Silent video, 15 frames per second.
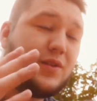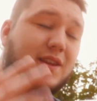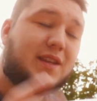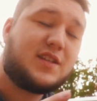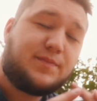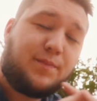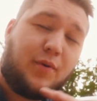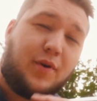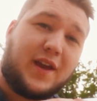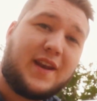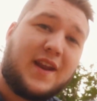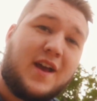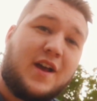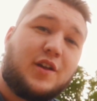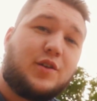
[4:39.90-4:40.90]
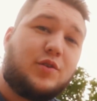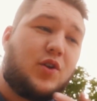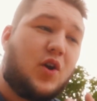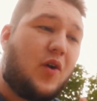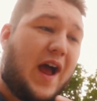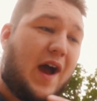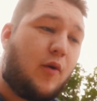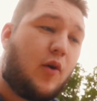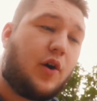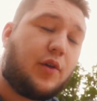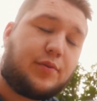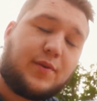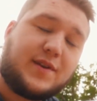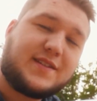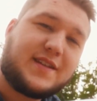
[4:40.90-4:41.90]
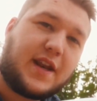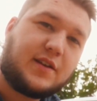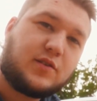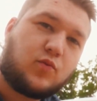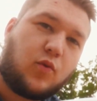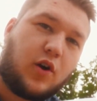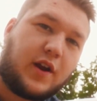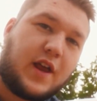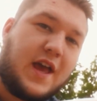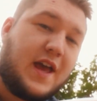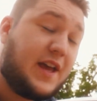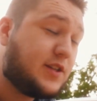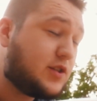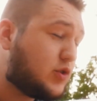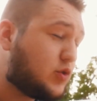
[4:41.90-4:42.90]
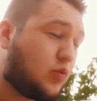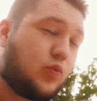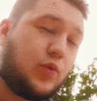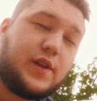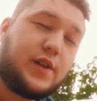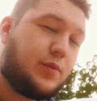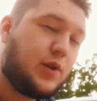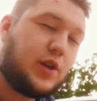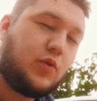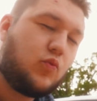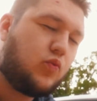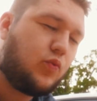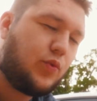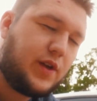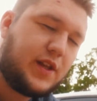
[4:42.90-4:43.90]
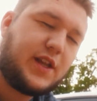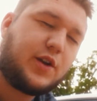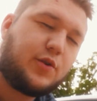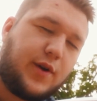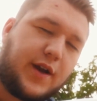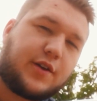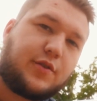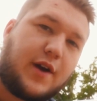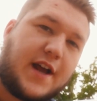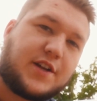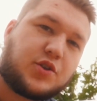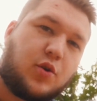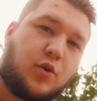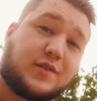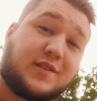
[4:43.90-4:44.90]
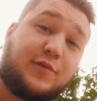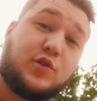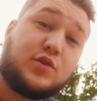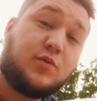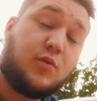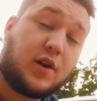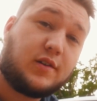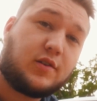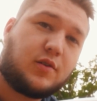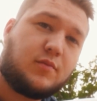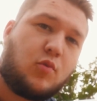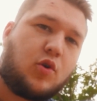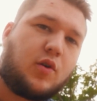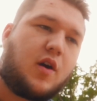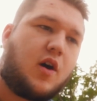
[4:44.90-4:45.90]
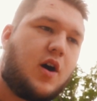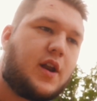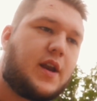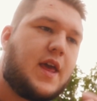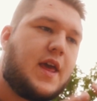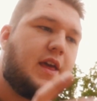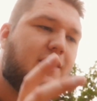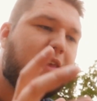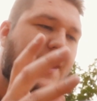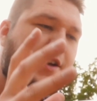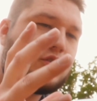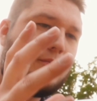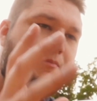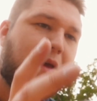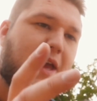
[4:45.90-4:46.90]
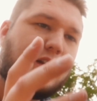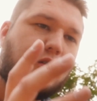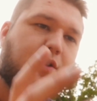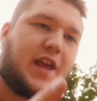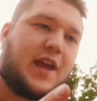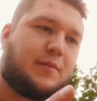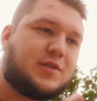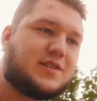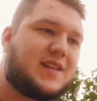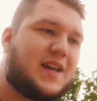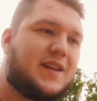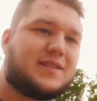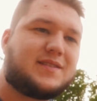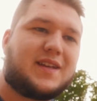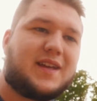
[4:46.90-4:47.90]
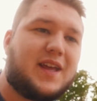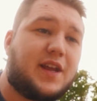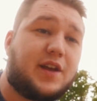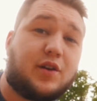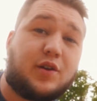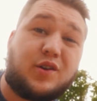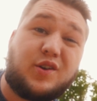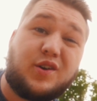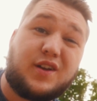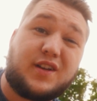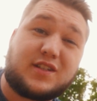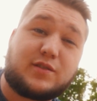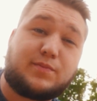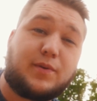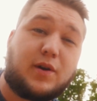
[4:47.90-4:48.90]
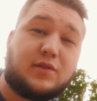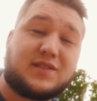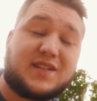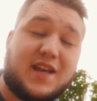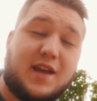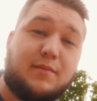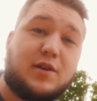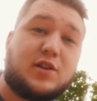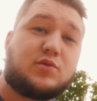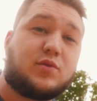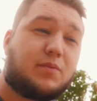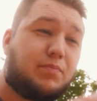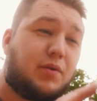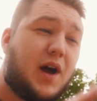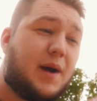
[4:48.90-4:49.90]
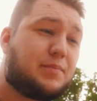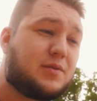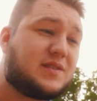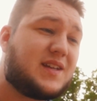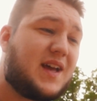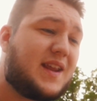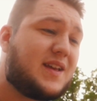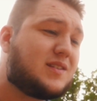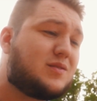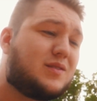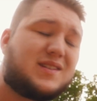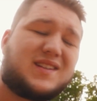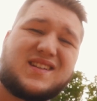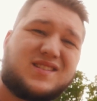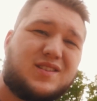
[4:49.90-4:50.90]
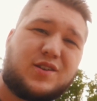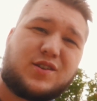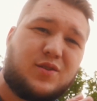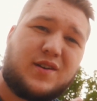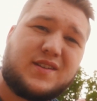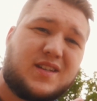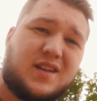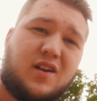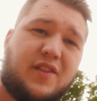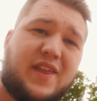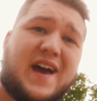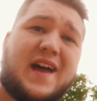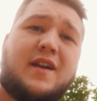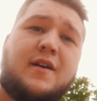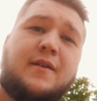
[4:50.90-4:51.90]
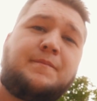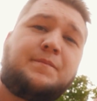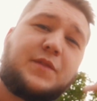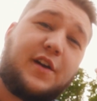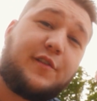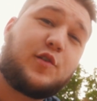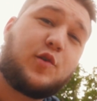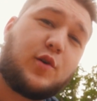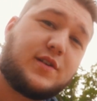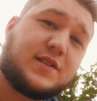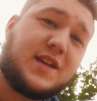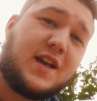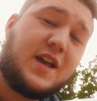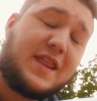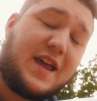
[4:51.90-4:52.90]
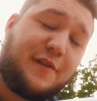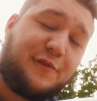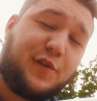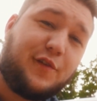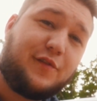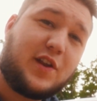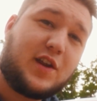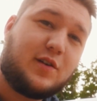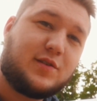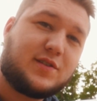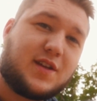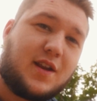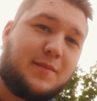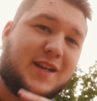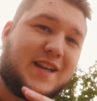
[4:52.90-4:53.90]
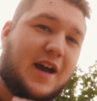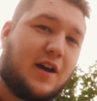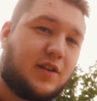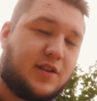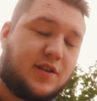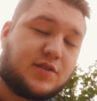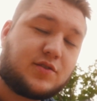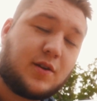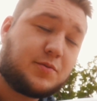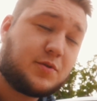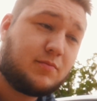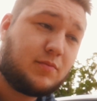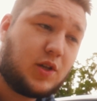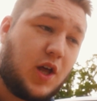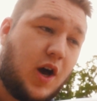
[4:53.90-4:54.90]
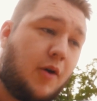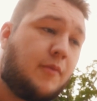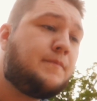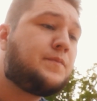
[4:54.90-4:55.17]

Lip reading: at this point, you know how all three settings work. It's just a really quick crash course if you do want to learn more on the actual manual camera settings and getting a good exposed image with proper settings so it doesn't look noisy and all that. Of course, that full video is going to be down in the description below.